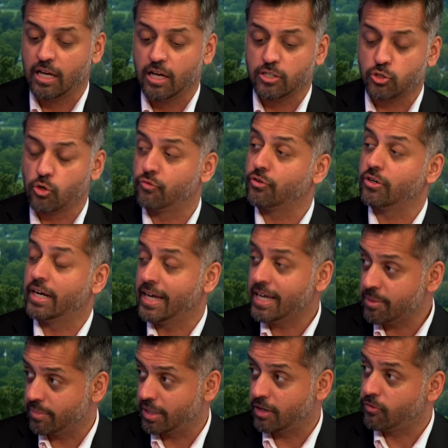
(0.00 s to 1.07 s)
So for
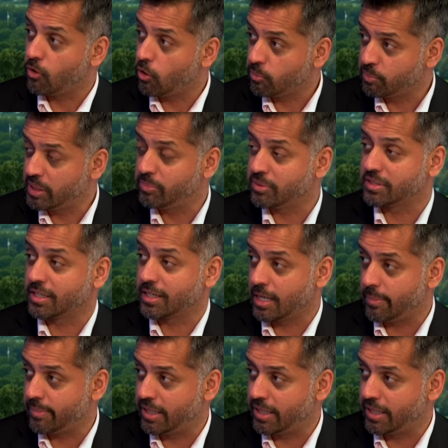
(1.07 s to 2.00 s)
him, of all people, to come